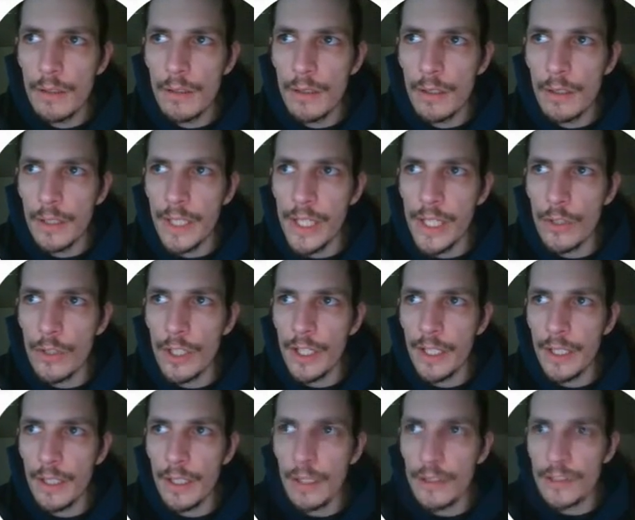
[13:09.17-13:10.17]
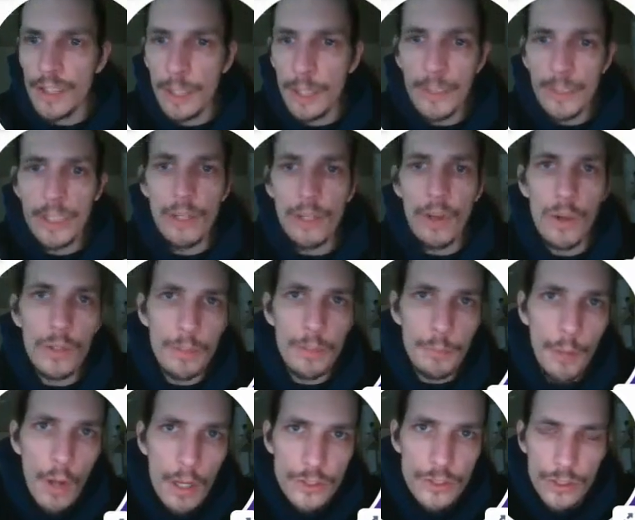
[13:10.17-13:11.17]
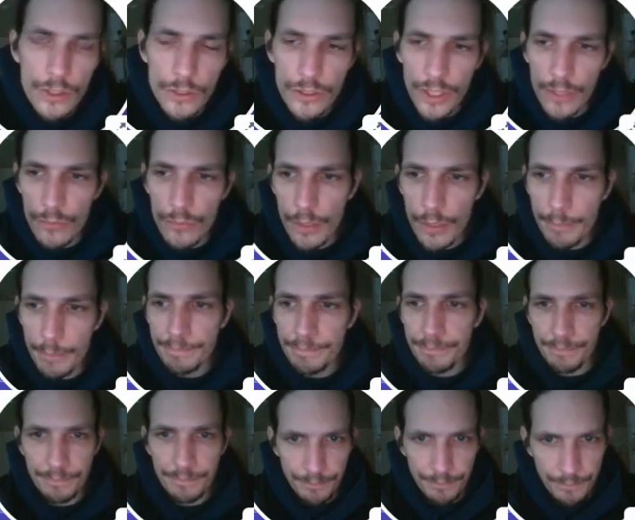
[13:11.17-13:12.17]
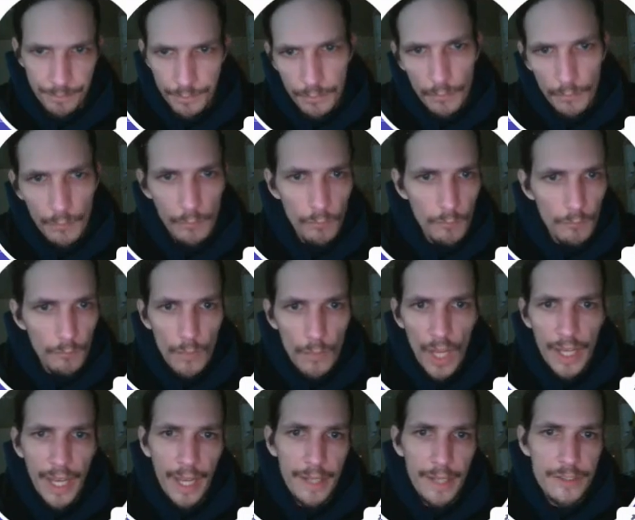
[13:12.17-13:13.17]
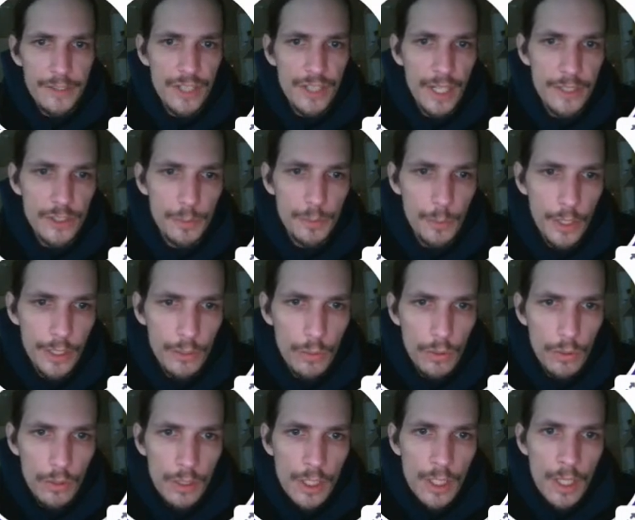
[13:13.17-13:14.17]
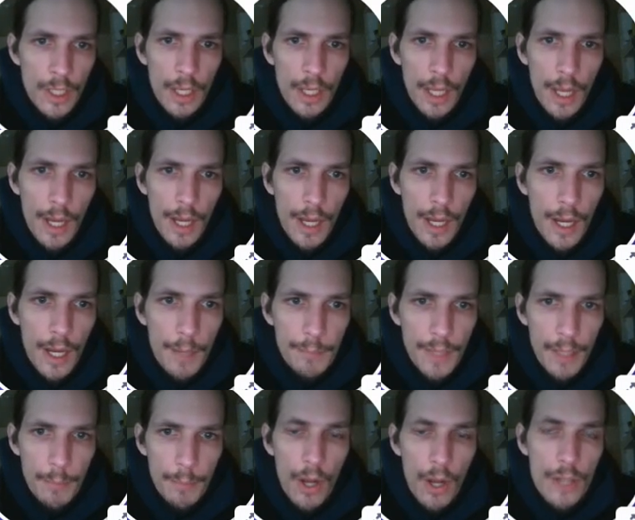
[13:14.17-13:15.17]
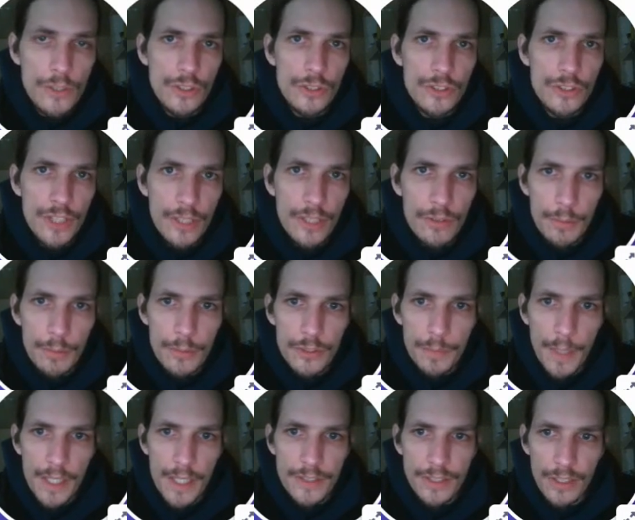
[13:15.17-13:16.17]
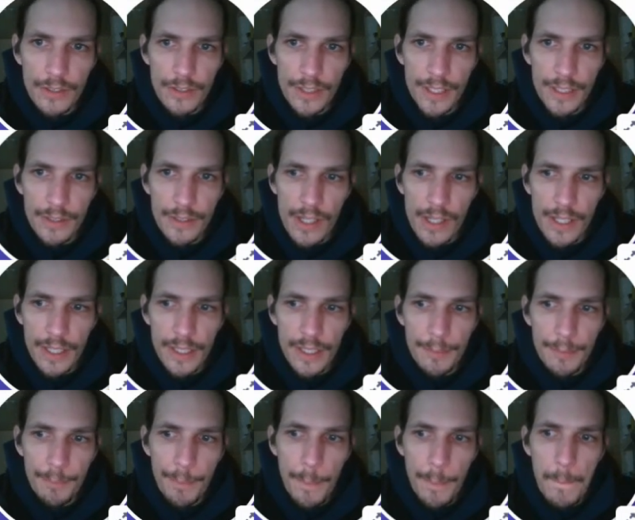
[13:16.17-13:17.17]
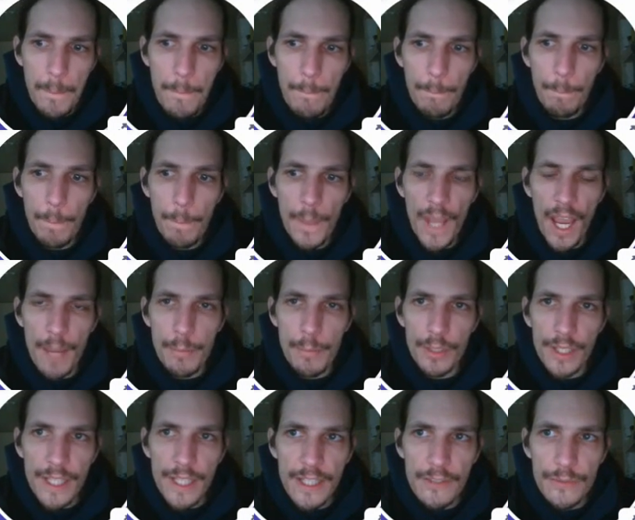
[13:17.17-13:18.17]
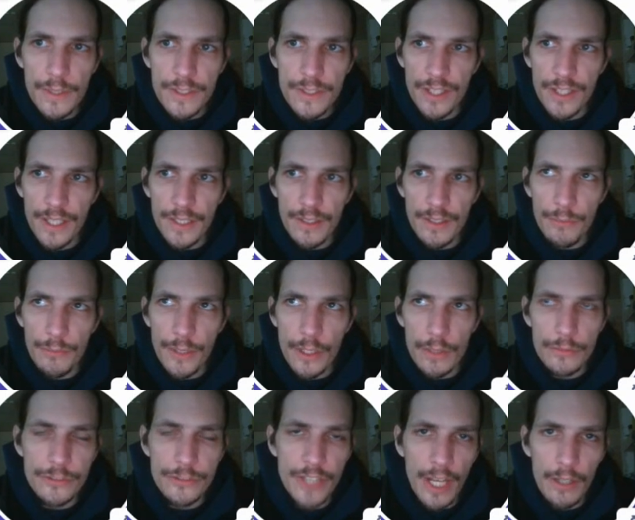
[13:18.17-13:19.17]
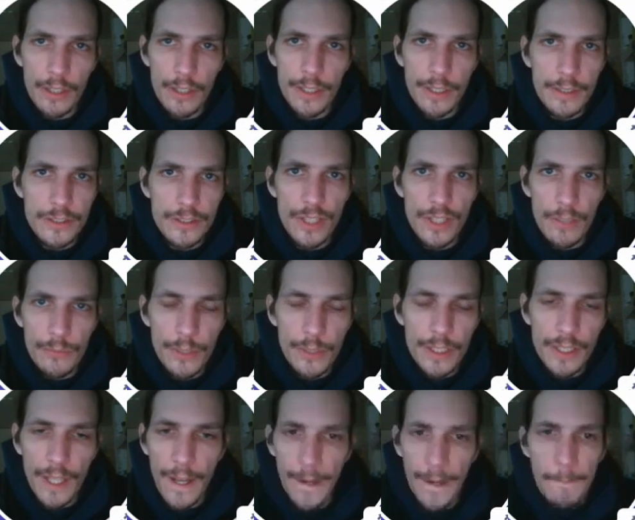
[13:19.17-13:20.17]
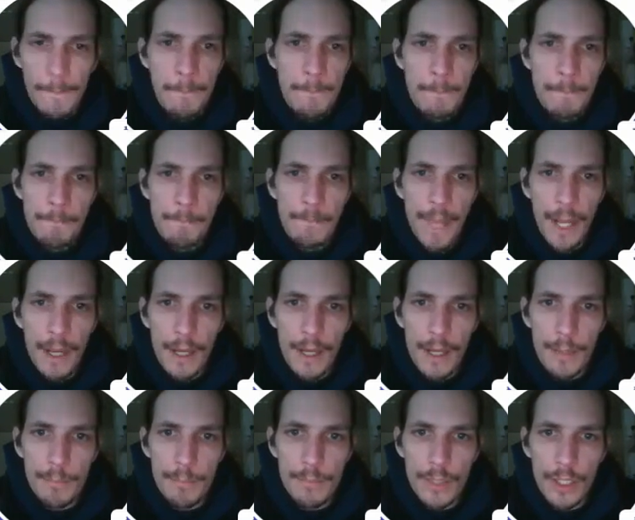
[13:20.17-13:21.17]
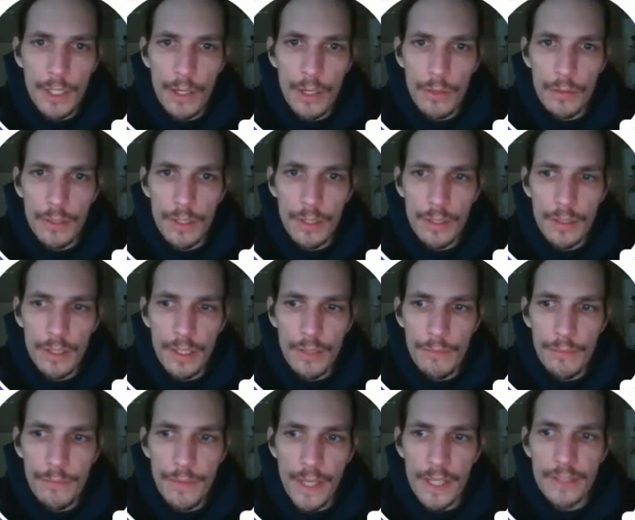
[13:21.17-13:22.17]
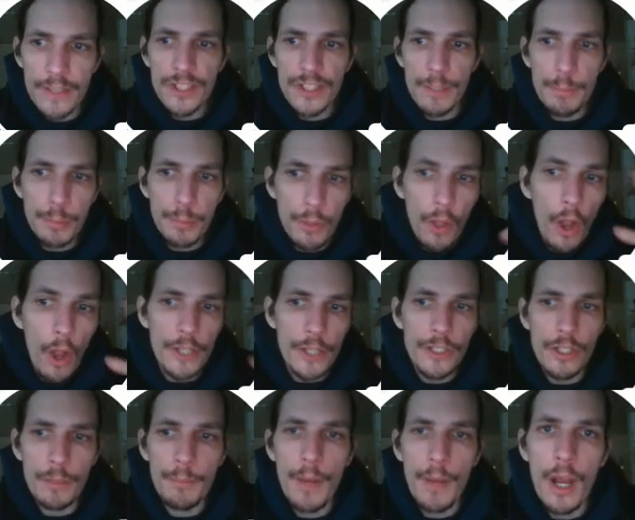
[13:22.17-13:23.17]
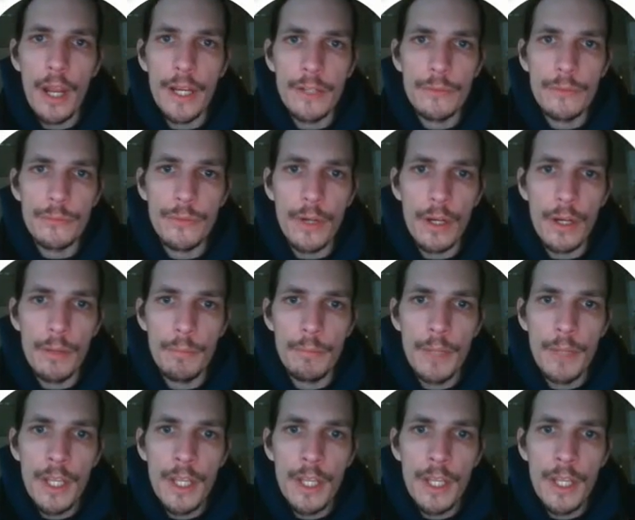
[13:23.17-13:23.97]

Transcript: curing something called imposter syndrome. Yeah, it's actually pretty cool. Imposter syndrome is basically like, I believe it's like the fear of selling and stuff like that. The things that block your mind from